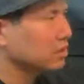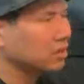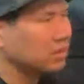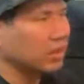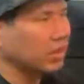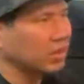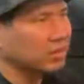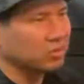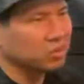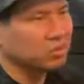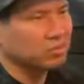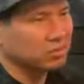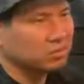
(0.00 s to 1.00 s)
Yeah,
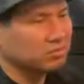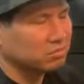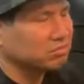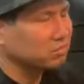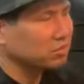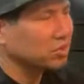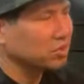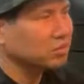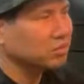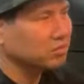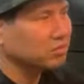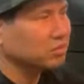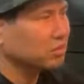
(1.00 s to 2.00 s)
you'll
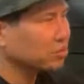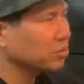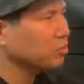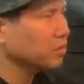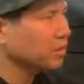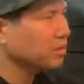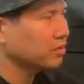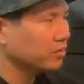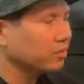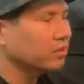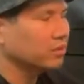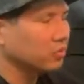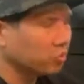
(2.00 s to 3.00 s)
be
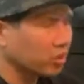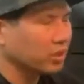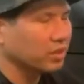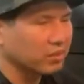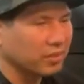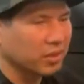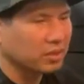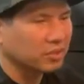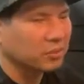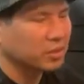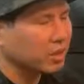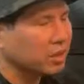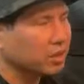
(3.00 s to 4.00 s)
really effective
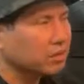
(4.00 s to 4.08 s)
with that.